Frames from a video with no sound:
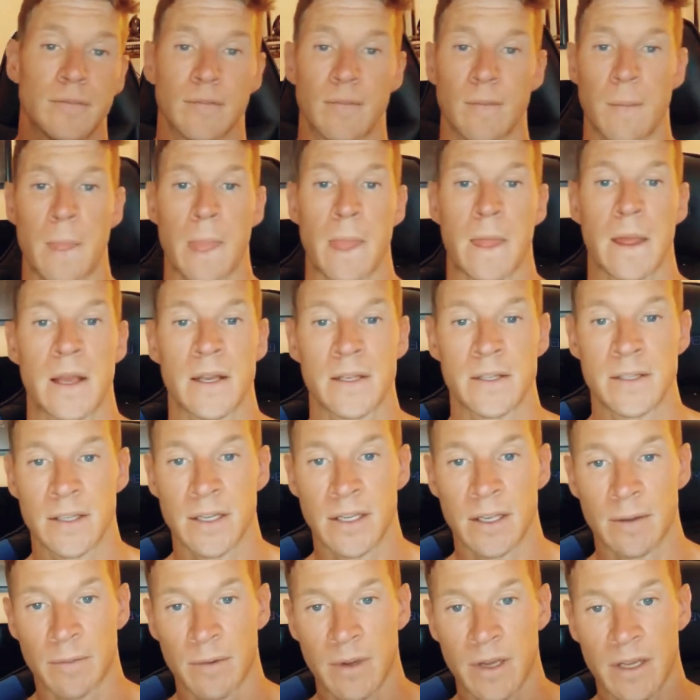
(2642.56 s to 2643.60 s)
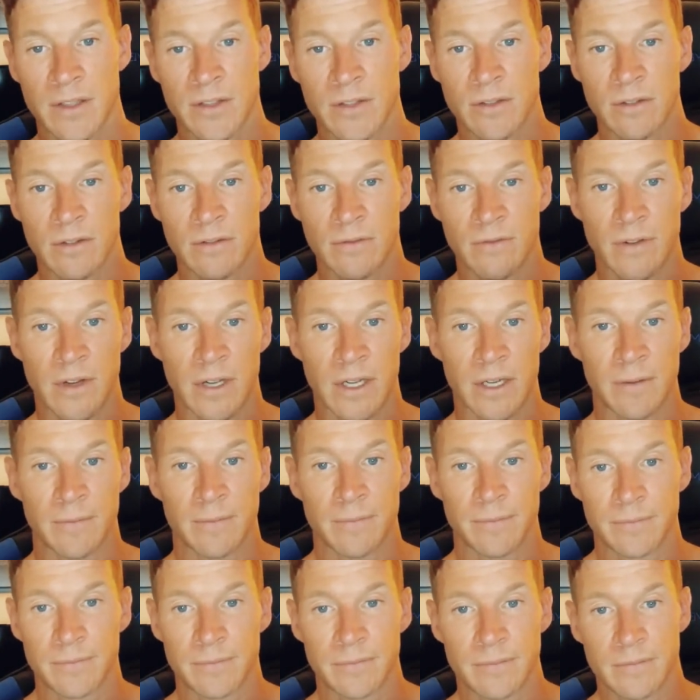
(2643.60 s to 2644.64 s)
because I am not certified
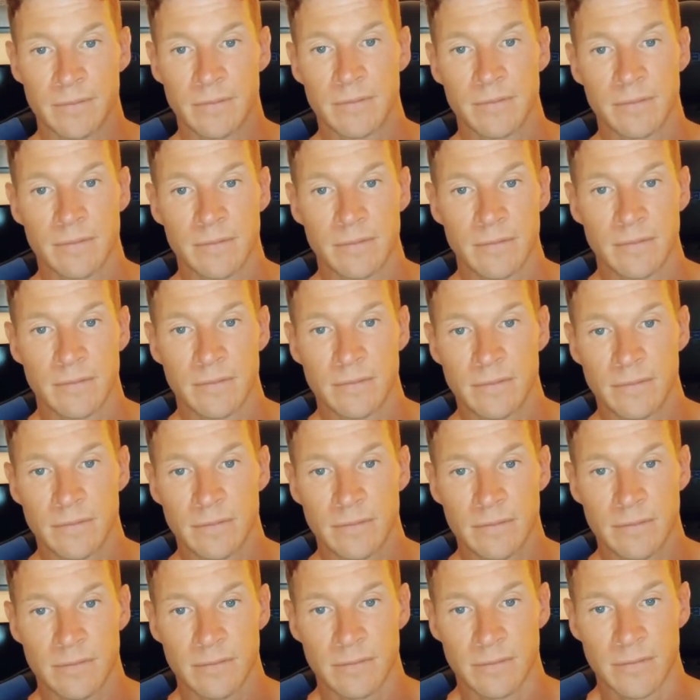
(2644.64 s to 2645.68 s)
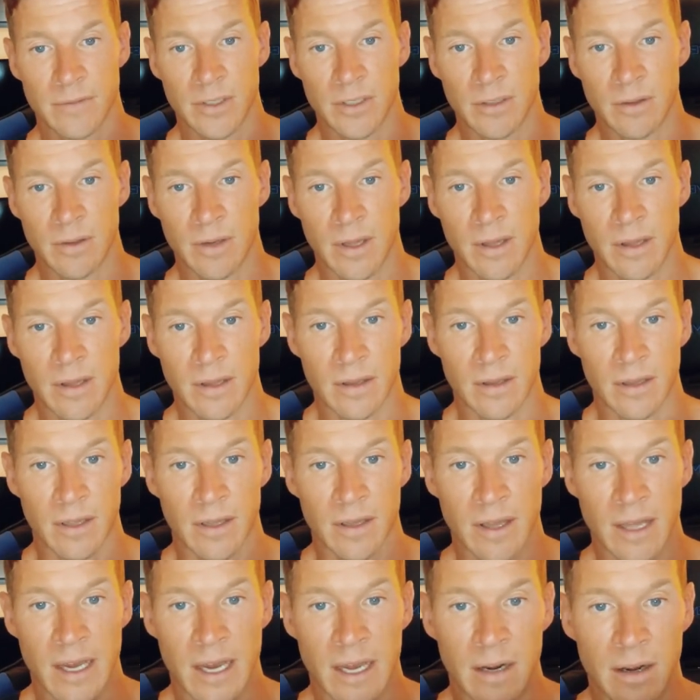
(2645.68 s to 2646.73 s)
to do anything like that.